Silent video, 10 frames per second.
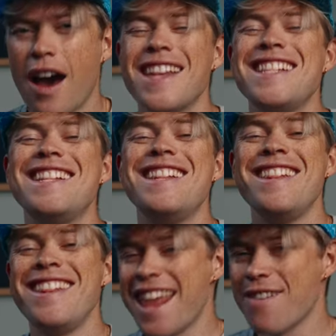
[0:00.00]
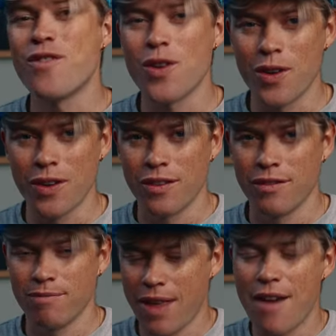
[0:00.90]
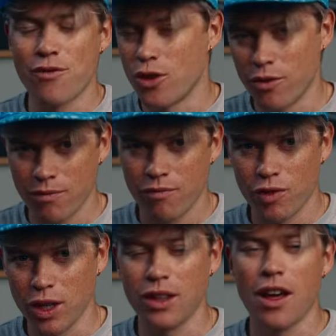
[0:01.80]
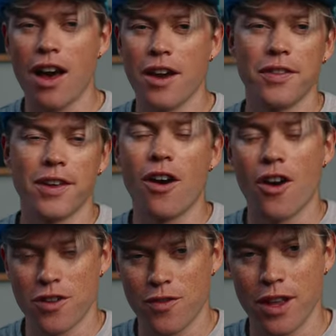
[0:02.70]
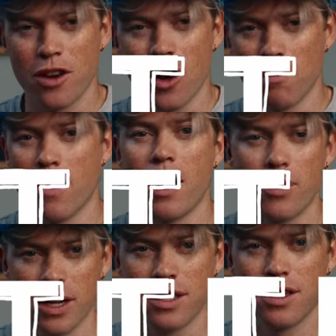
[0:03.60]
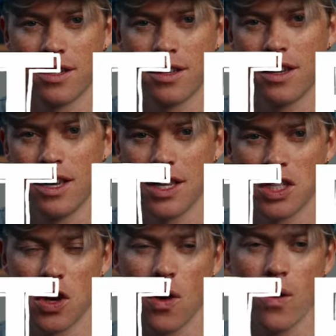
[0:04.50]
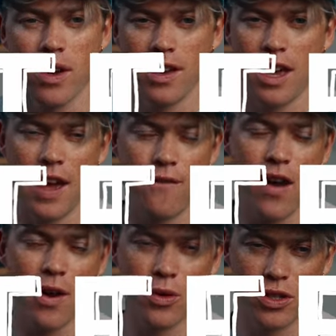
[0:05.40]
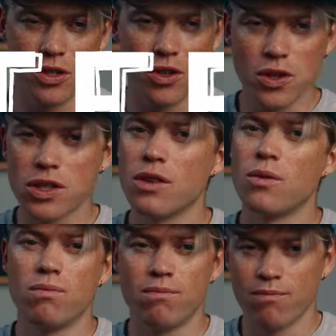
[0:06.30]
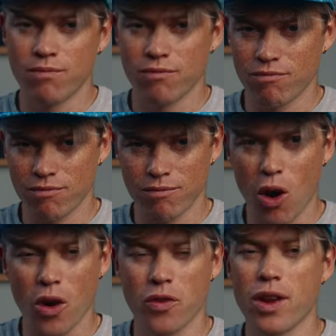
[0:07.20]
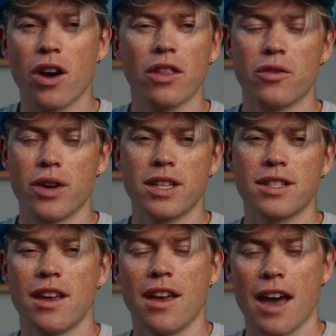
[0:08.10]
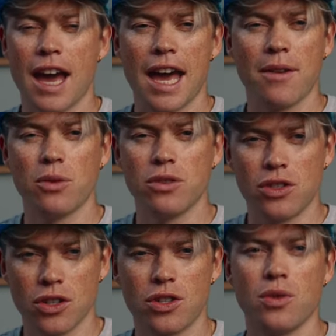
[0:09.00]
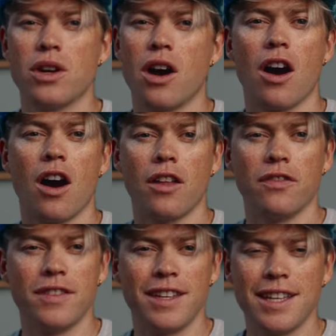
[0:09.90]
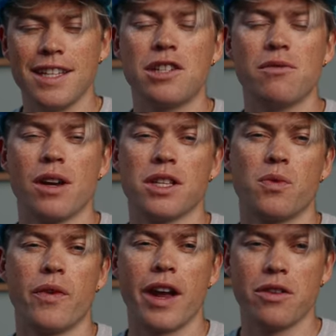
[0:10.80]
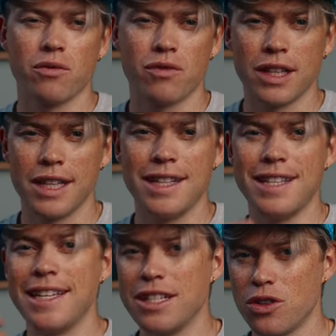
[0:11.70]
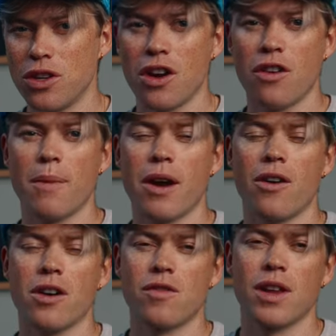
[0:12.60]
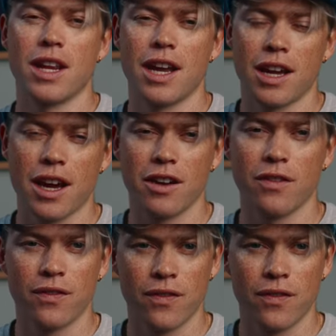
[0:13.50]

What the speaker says: I never, ever rely on the heart rate on my wrist. So if I was to use the heart rate on the wrist, I would just do it on easy runs where I don't really need to know my heart rate, and I kind of